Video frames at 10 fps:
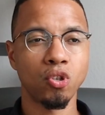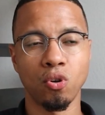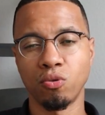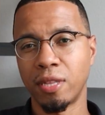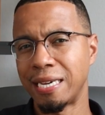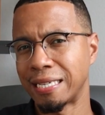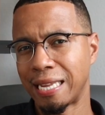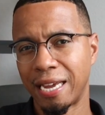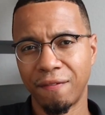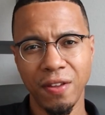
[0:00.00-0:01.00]
So things
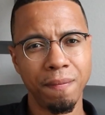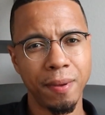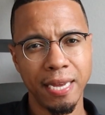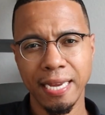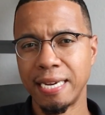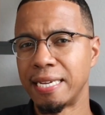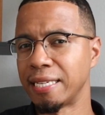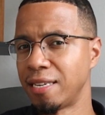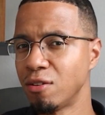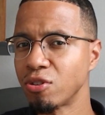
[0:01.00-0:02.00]
like
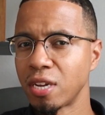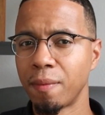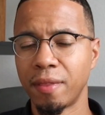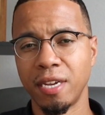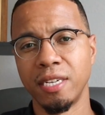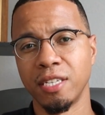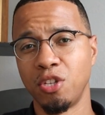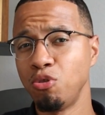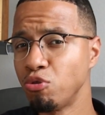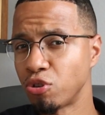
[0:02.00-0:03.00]
VPNs and those type of things,
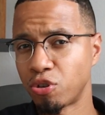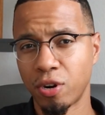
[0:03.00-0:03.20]
and user